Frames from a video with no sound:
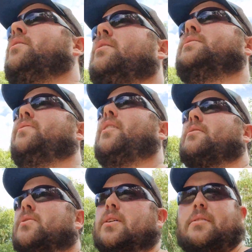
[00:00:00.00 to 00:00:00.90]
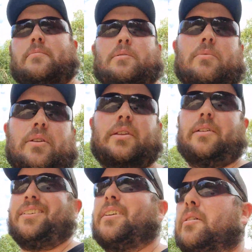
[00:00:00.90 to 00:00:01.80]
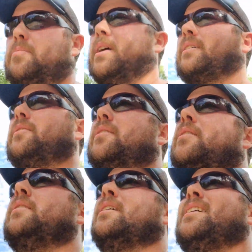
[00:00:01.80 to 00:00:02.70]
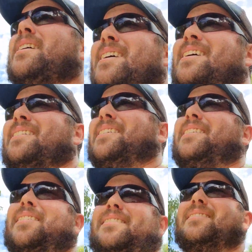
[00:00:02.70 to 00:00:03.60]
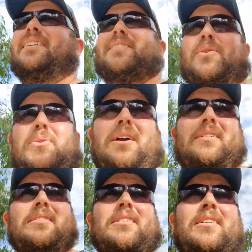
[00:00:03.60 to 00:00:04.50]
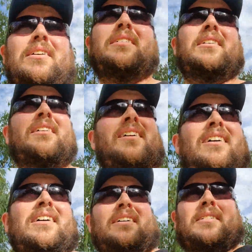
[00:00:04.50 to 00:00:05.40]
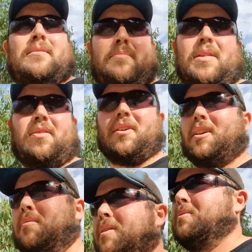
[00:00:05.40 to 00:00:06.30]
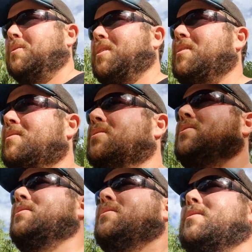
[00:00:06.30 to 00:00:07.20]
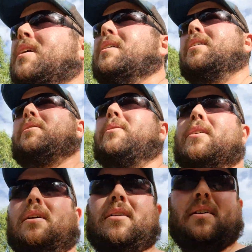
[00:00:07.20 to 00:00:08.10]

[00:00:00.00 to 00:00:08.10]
as far as I can remember, you know, you go back and then they're too young to be thinking about what they say anyway.